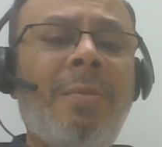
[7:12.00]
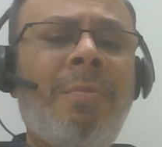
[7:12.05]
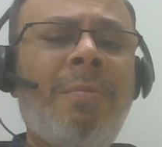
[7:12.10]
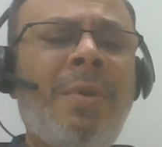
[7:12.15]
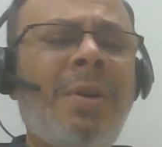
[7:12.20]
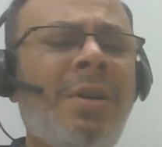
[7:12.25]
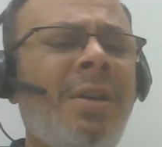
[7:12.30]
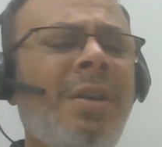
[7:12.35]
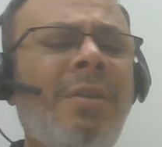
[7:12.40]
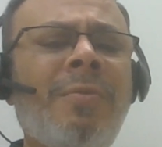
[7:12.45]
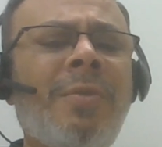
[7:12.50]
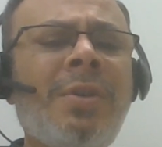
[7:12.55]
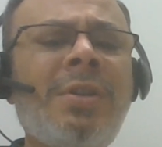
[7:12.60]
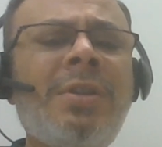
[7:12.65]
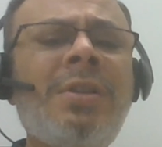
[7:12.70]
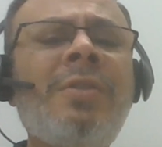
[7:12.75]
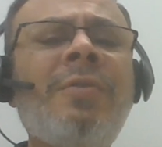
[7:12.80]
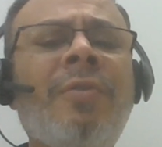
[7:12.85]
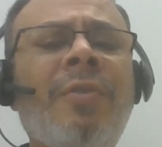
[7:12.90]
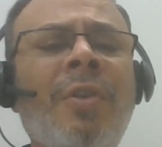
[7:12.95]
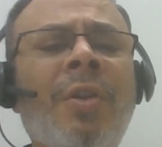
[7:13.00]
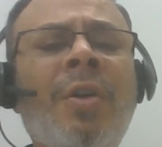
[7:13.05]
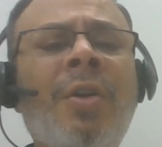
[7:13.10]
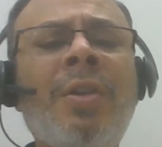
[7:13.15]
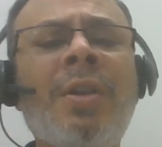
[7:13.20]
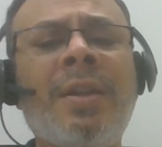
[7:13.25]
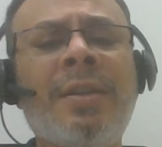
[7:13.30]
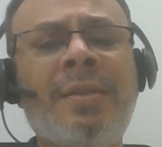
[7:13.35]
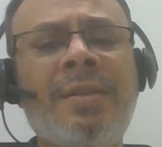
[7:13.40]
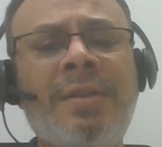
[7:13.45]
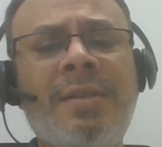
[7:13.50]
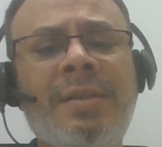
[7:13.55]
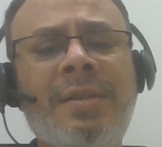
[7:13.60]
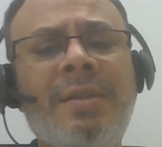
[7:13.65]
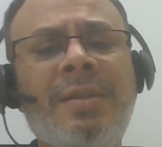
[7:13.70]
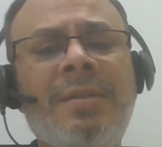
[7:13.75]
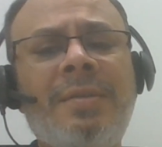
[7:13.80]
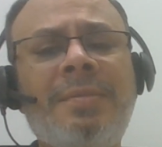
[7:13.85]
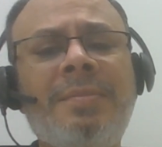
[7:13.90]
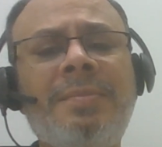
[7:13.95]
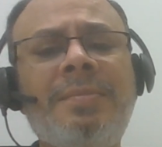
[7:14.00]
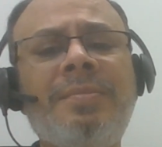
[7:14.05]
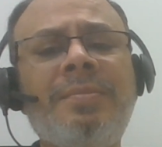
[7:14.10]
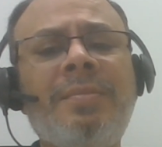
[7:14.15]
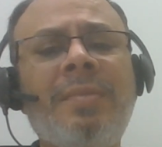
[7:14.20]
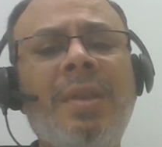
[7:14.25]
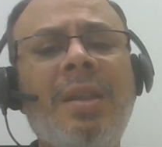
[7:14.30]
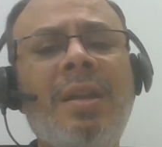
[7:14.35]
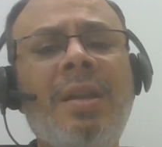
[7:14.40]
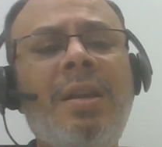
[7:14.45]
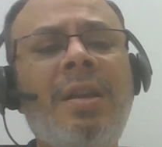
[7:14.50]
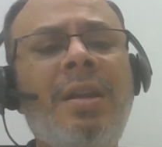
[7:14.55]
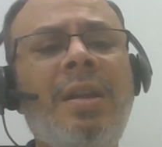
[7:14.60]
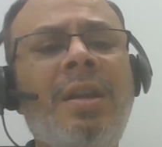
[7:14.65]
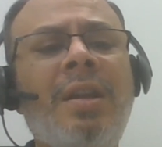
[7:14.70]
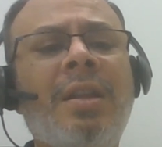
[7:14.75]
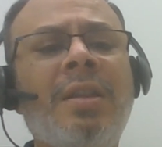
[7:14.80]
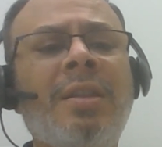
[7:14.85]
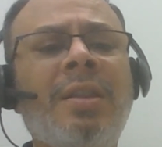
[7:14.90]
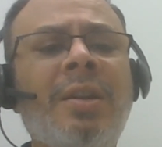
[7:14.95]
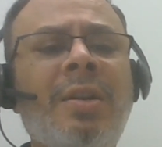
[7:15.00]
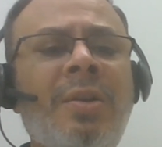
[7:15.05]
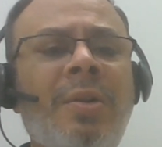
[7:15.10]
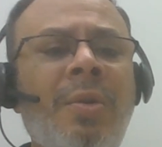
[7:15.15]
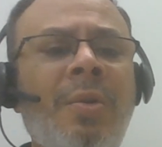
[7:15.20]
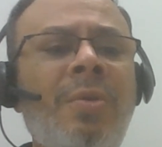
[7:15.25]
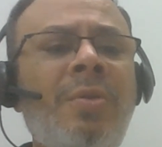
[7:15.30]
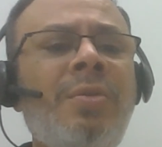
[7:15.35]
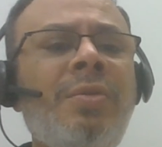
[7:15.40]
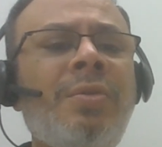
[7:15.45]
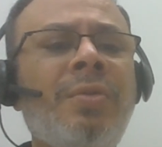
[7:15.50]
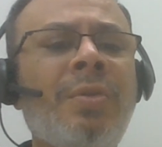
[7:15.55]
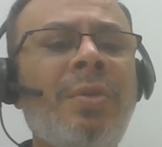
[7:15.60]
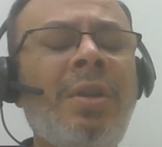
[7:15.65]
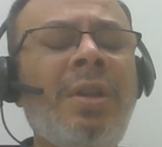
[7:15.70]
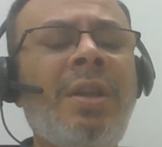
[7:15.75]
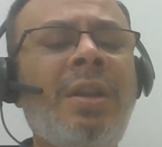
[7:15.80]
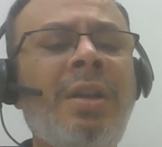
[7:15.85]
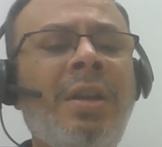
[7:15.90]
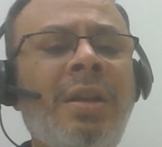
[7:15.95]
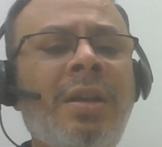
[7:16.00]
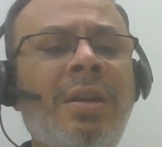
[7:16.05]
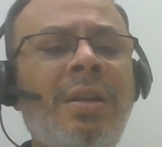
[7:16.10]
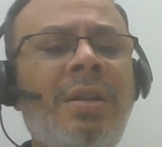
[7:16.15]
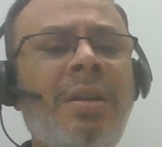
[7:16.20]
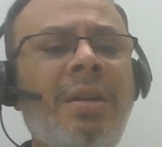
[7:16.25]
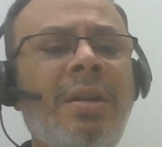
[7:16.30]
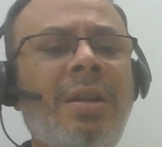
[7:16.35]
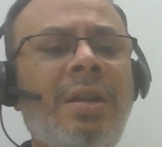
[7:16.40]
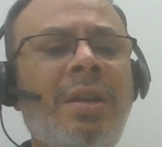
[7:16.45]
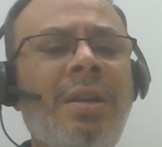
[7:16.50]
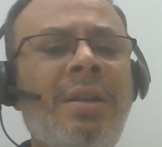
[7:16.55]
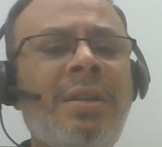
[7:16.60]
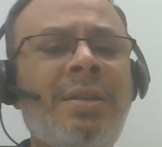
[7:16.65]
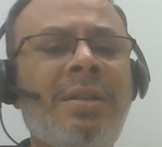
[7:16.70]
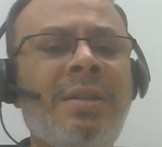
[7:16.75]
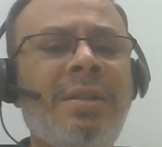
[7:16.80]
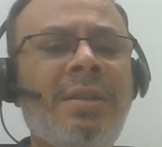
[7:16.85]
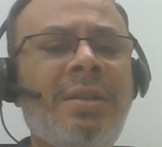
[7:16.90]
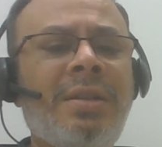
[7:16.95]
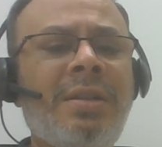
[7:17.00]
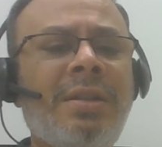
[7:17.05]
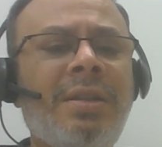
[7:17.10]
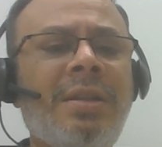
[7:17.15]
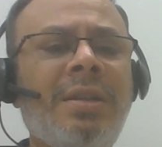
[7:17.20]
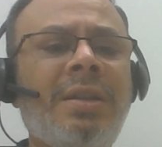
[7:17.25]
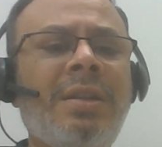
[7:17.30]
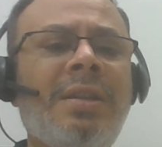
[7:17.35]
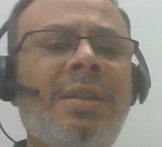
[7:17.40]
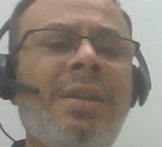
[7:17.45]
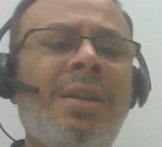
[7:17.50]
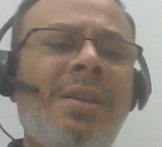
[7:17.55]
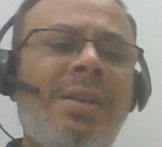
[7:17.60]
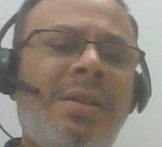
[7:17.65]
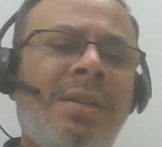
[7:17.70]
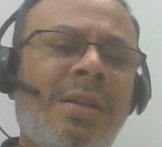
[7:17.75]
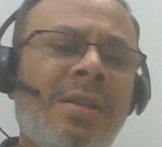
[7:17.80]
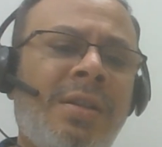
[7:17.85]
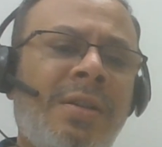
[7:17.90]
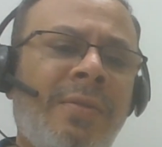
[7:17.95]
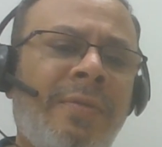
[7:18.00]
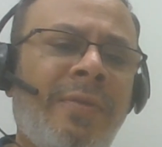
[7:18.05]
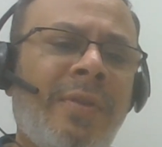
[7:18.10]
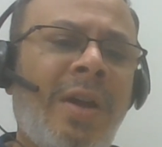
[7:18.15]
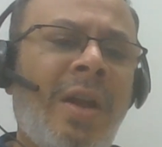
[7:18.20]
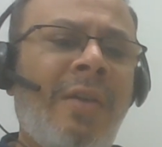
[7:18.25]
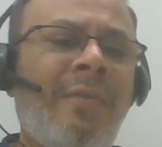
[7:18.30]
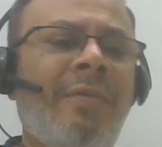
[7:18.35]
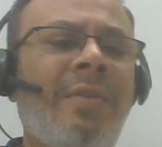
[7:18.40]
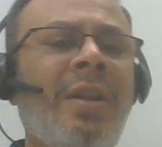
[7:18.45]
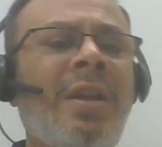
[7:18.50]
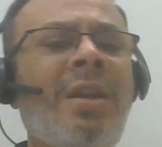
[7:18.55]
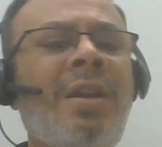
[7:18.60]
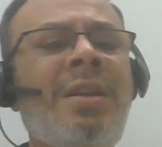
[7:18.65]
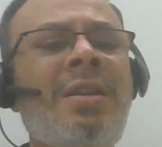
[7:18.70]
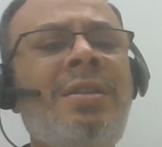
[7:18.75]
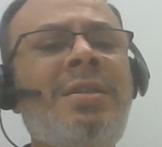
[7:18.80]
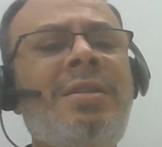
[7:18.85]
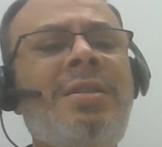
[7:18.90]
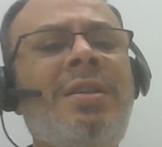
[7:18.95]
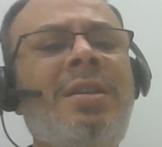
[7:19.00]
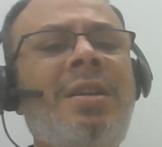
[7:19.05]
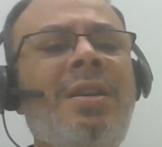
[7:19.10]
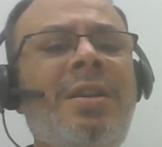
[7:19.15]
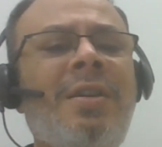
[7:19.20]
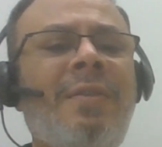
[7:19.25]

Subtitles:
But it wasn't flawless. The true solar year is 365 days,